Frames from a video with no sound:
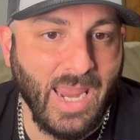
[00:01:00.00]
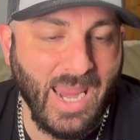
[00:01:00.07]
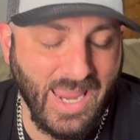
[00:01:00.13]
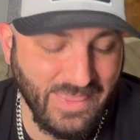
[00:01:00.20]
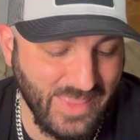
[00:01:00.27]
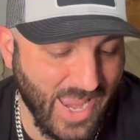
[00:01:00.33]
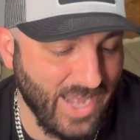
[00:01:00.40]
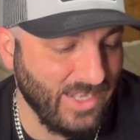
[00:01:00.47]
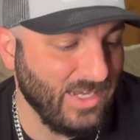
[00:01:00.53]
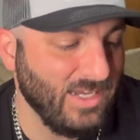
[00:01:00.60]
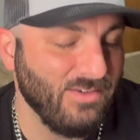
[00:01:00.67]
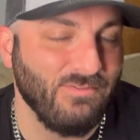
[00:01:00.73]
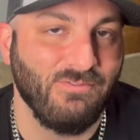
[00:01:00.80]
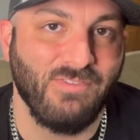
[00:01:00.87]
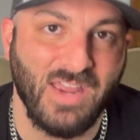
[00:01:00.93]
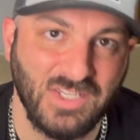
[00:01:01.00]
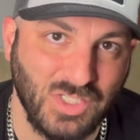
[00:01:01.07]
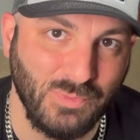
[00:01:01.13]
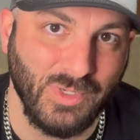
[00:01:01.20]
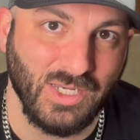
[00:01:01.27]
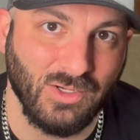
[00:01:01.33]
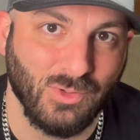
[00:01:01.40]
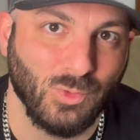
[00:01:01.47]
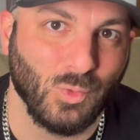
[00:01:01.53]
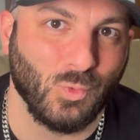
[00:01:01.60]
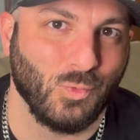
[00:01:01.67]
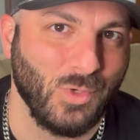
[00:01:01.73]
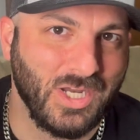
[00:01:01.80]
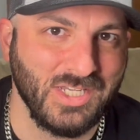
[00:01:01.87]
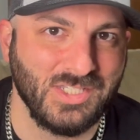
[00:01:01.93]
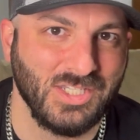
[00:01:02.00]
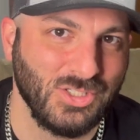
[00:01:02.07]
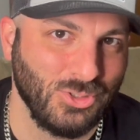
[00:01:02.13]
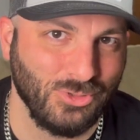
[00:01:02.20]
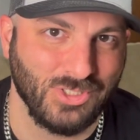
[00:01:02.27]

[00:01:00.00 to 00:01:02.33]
And that investment raises your